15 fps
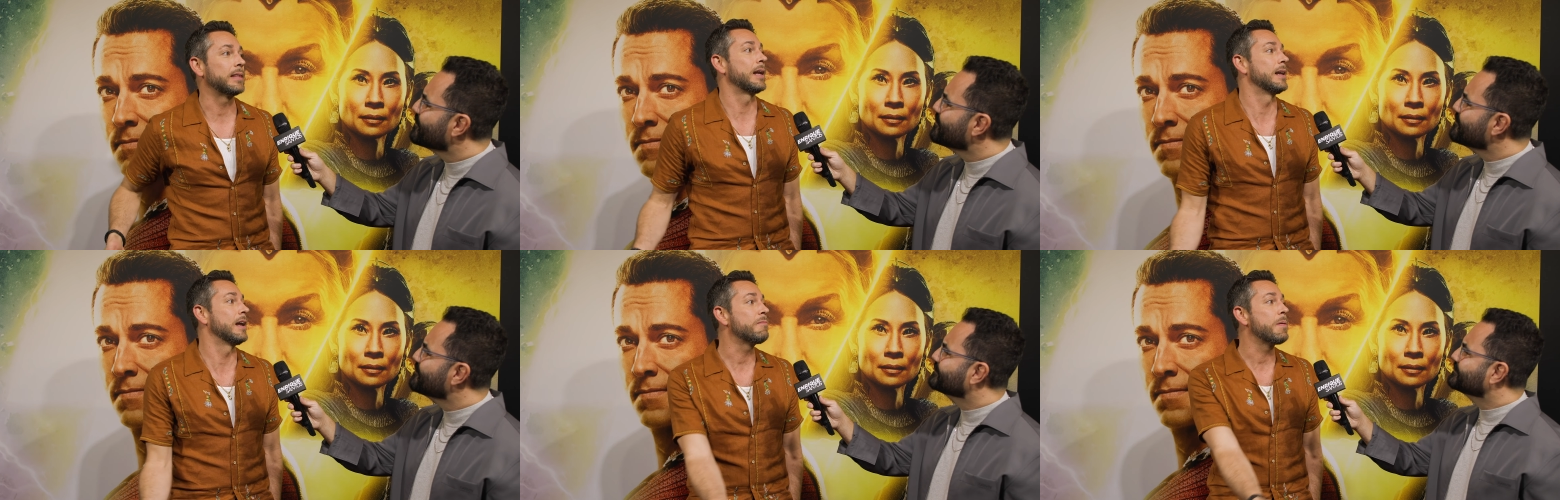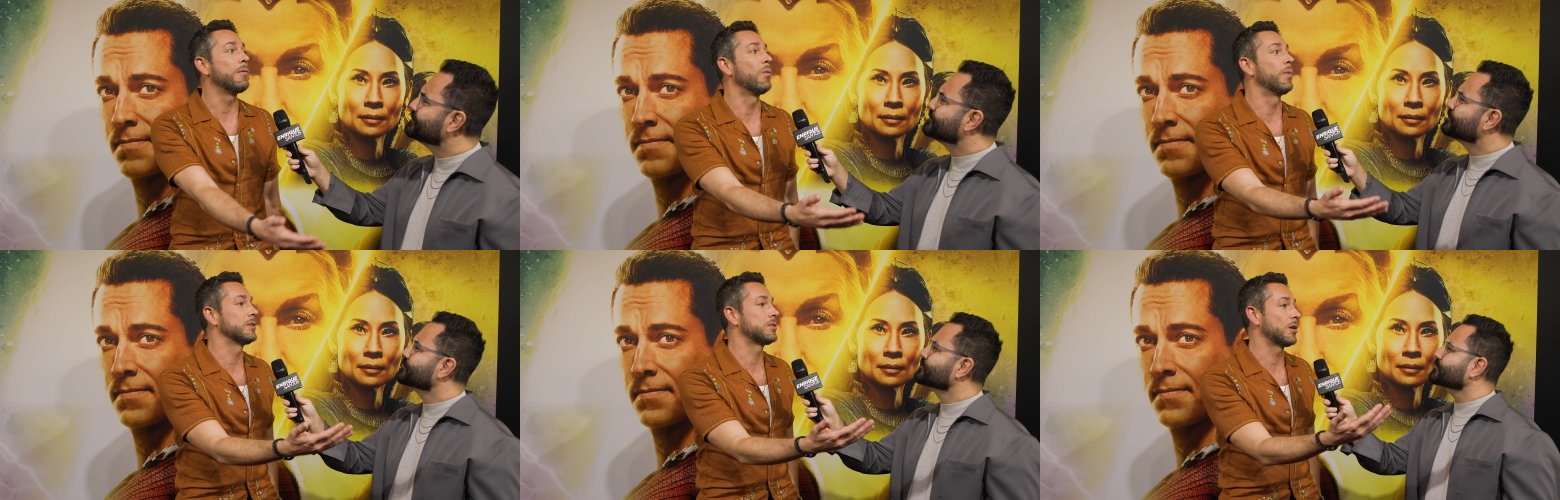Speaker 1: that enough people
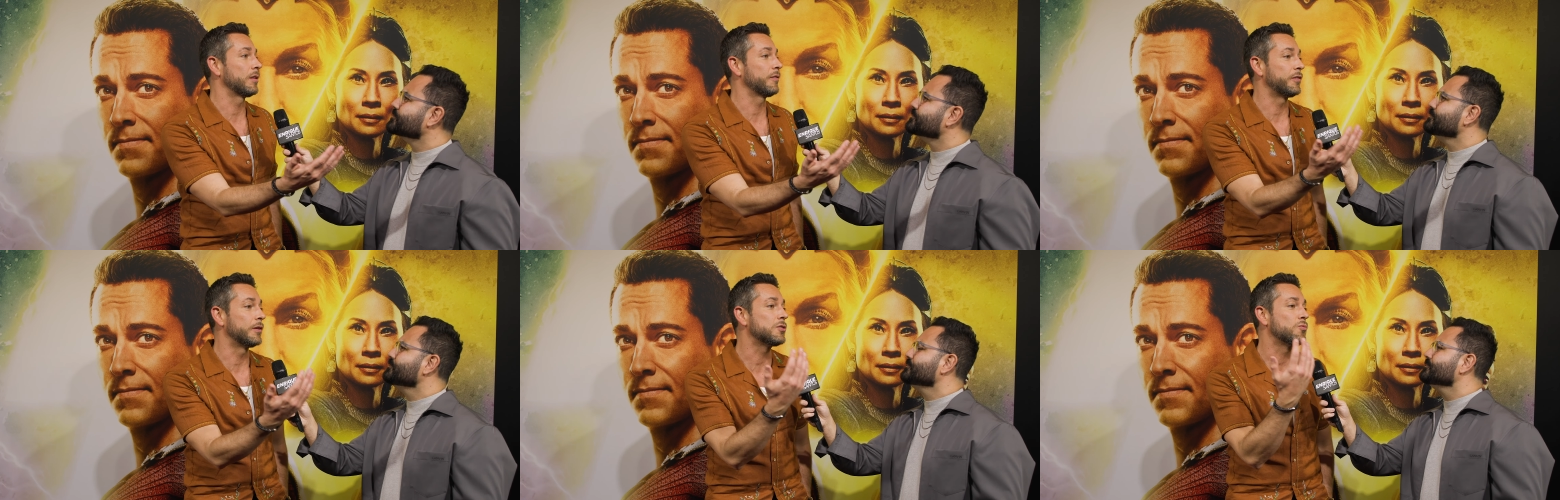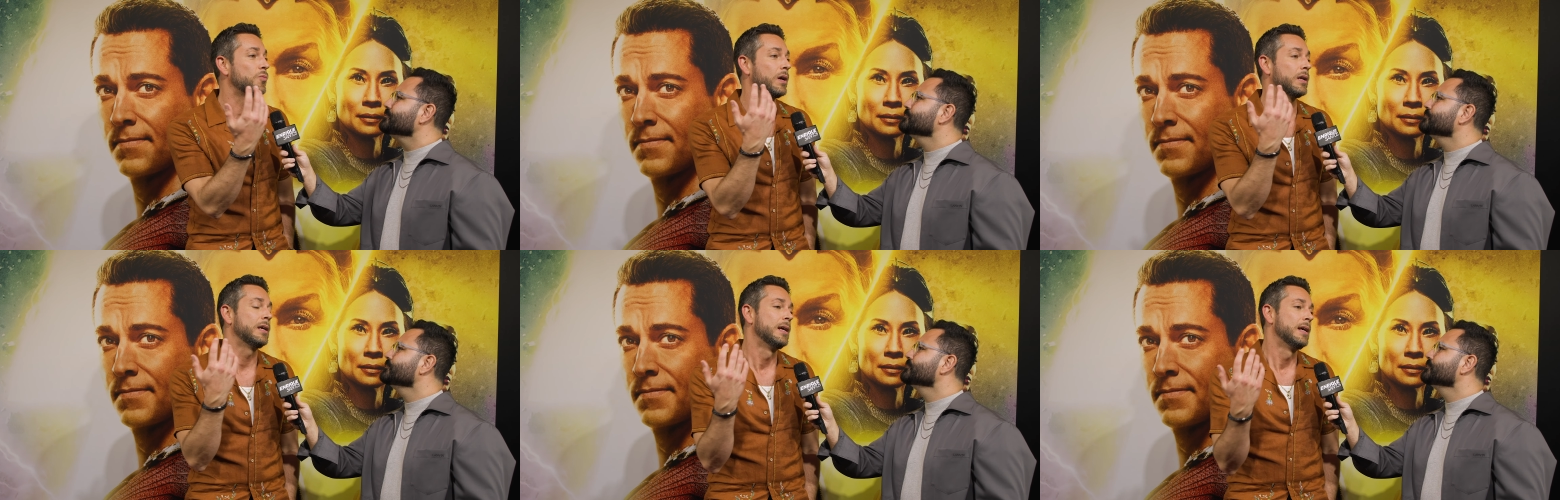went and saw the first
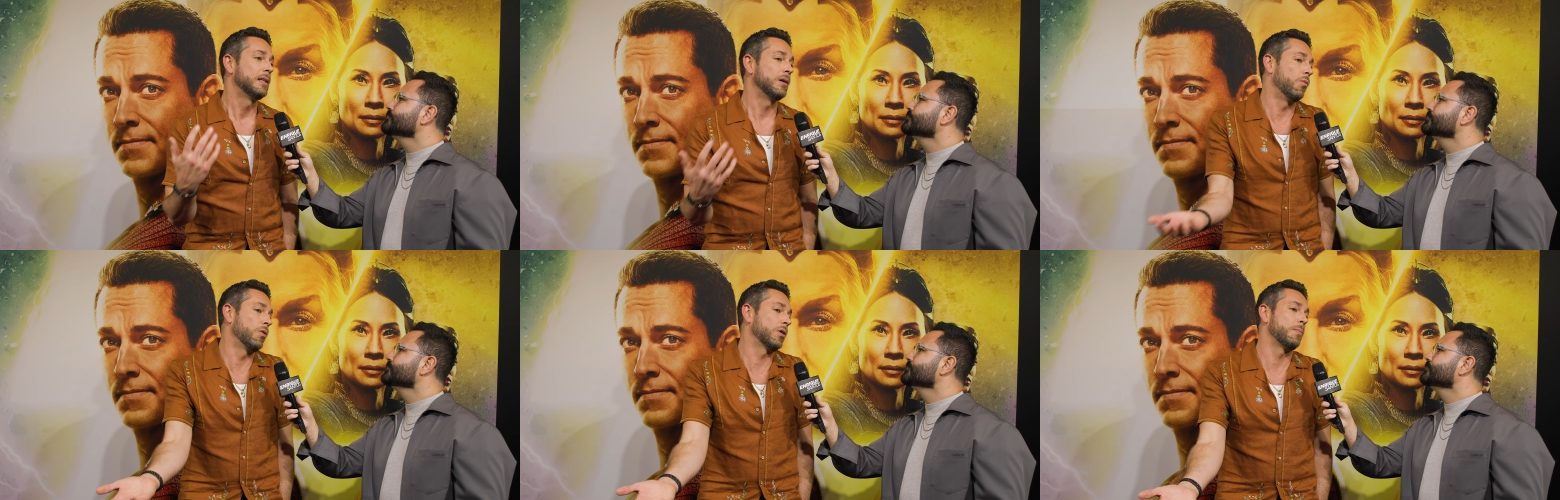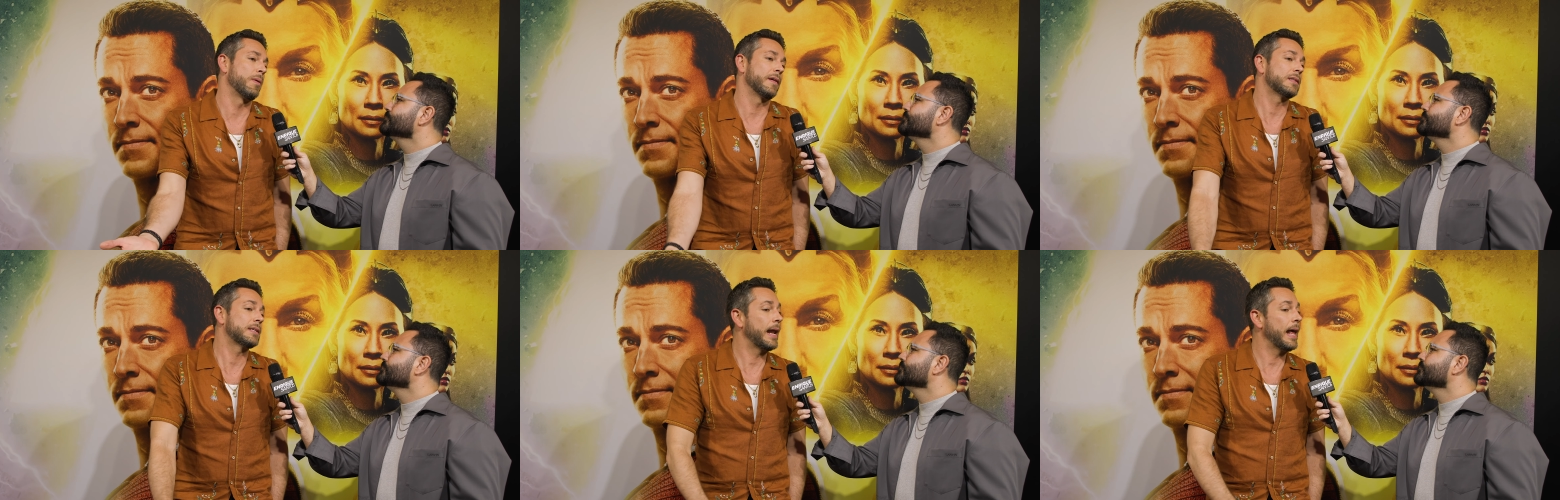one, that Warner
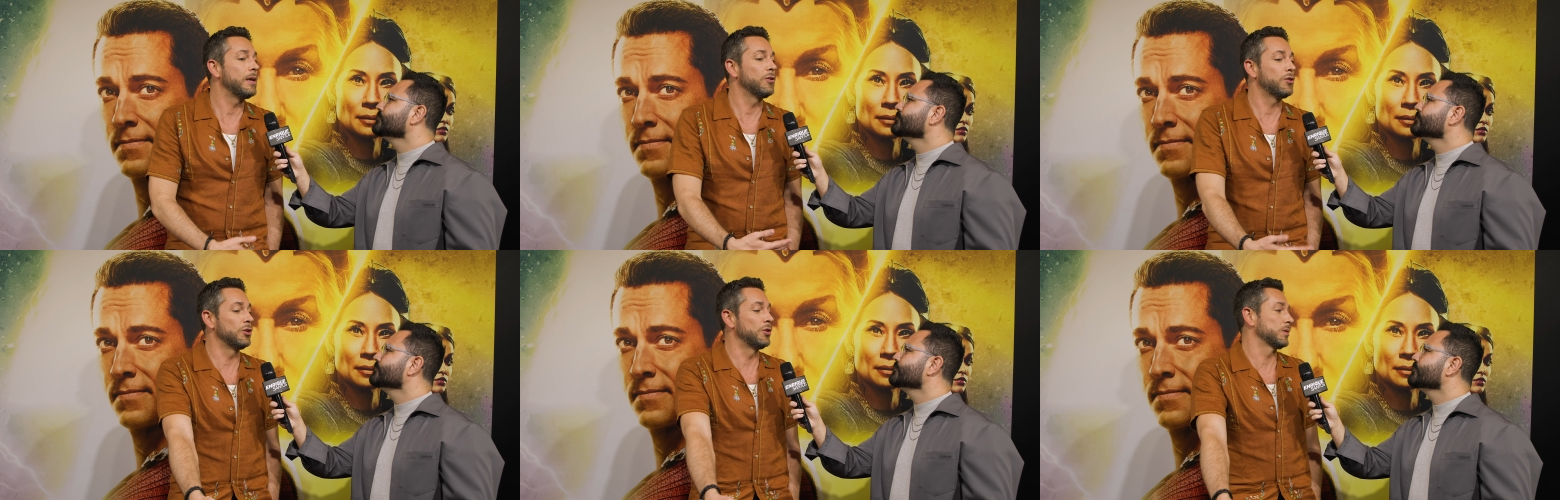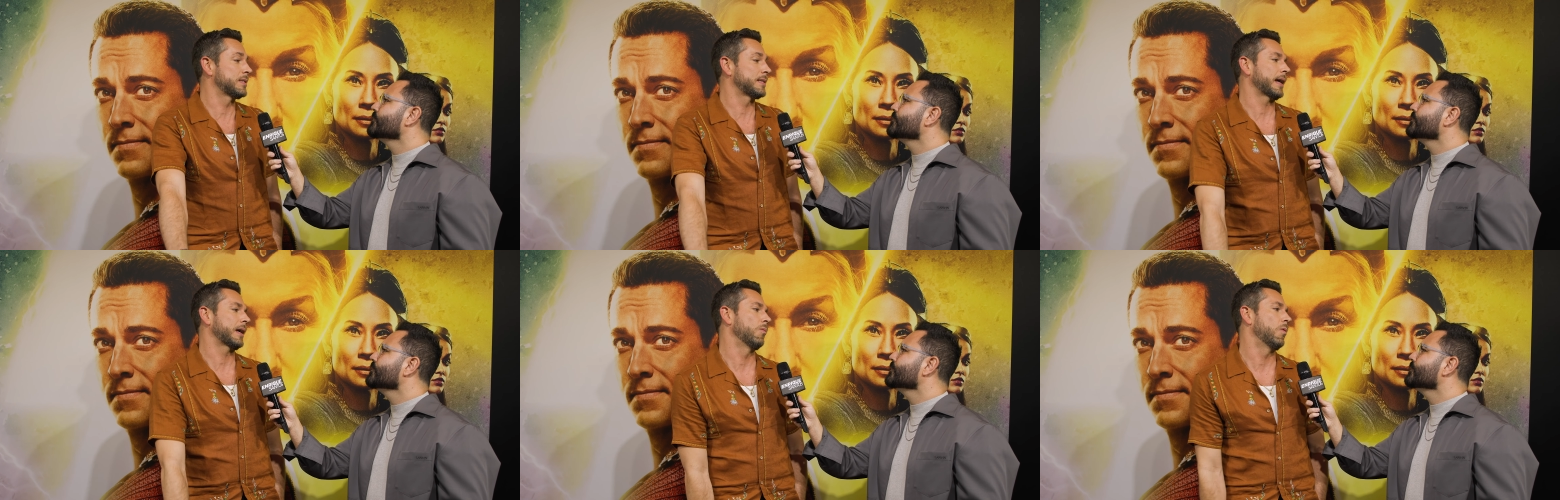Brothers said, "Hey, you can do a
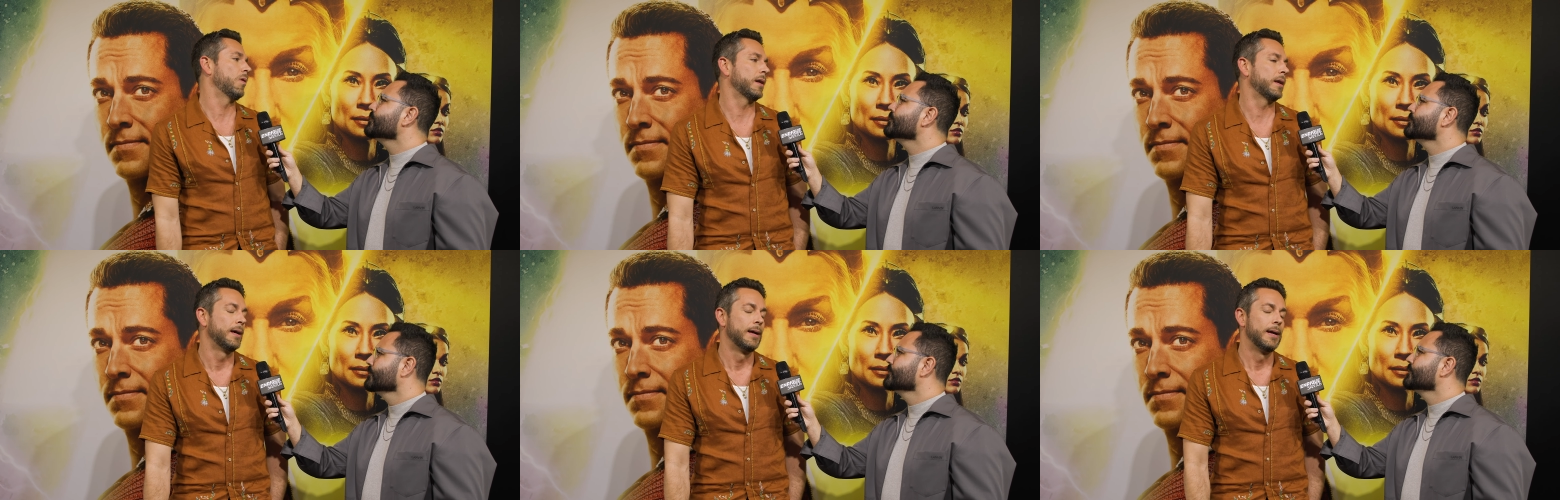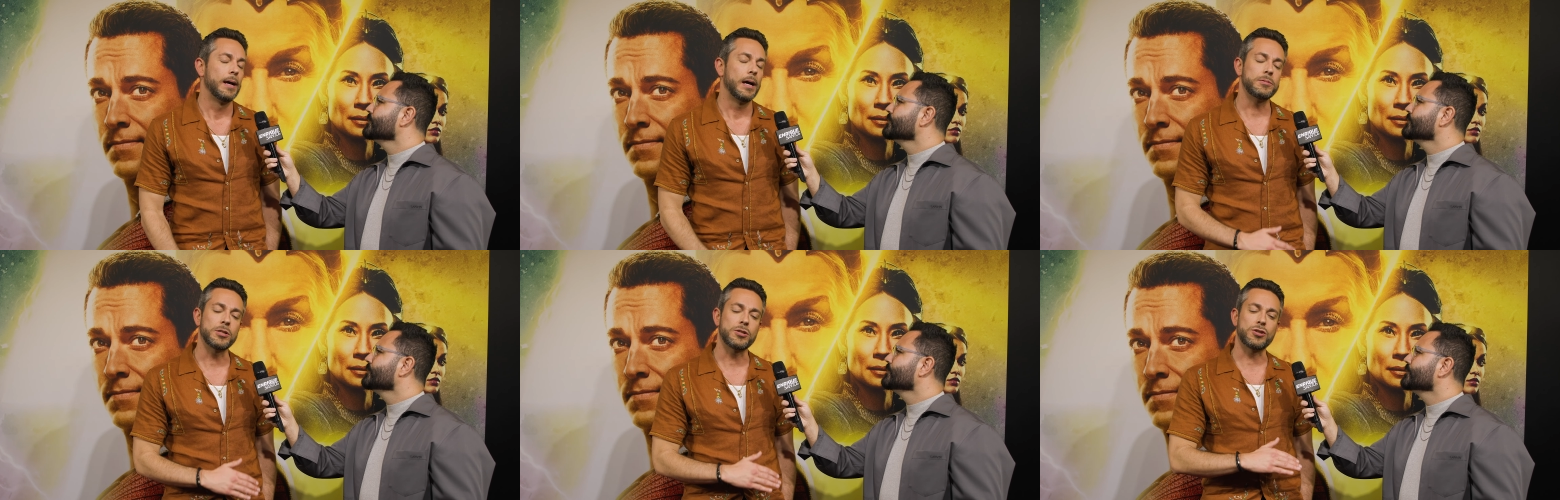second one."
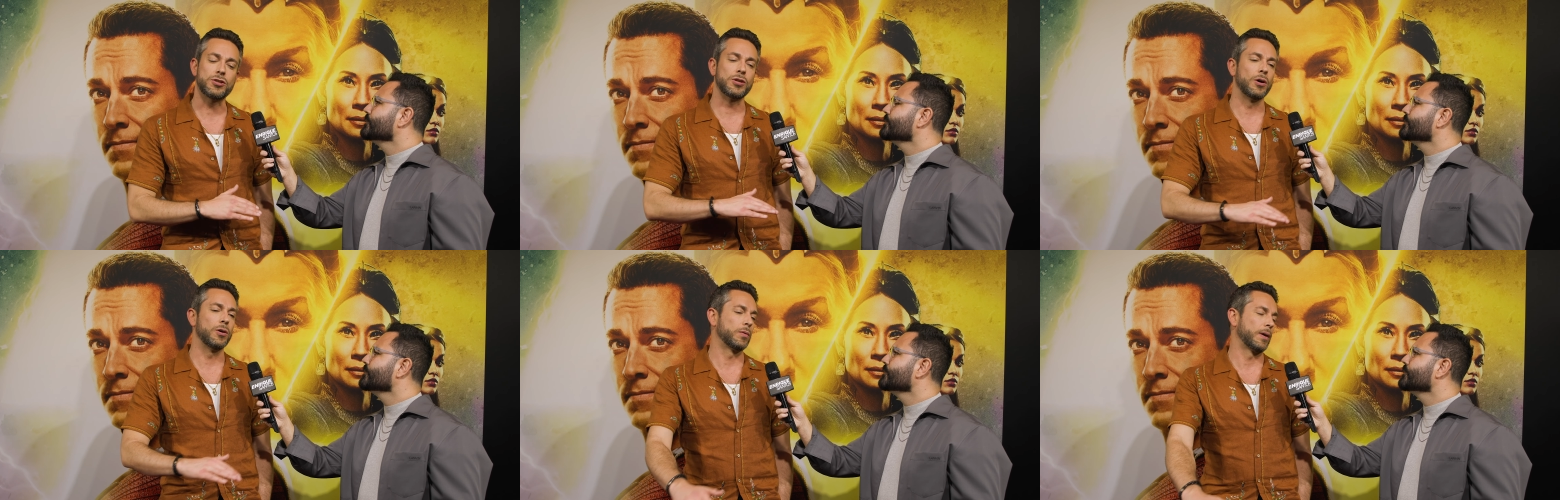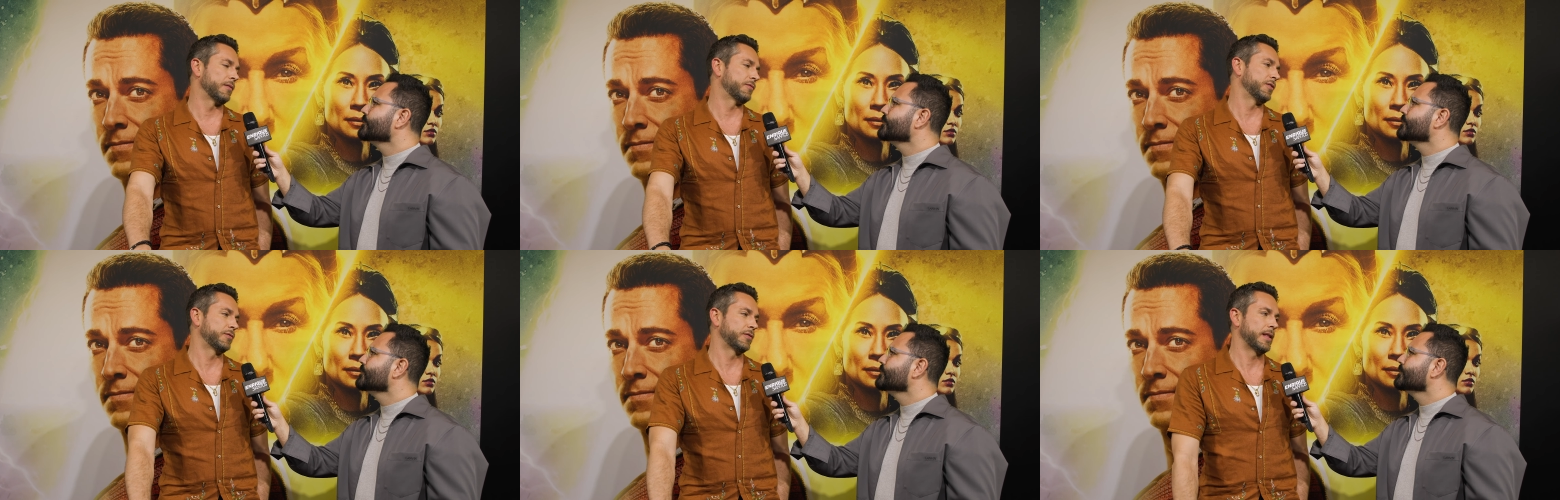I'm just so
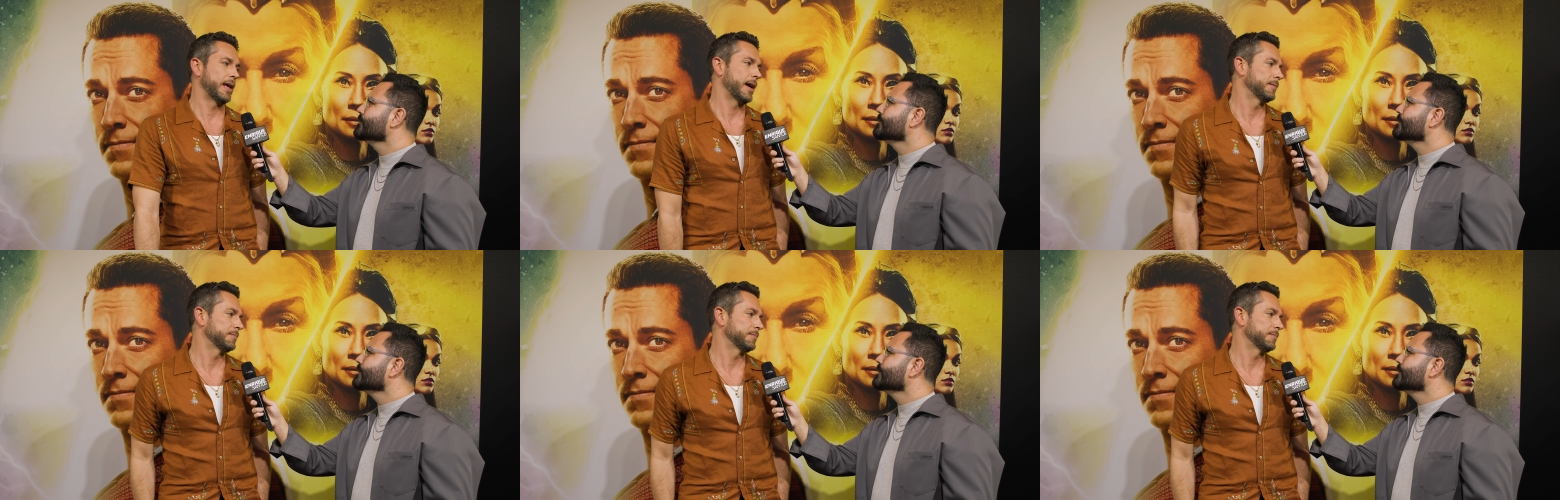grateful for that.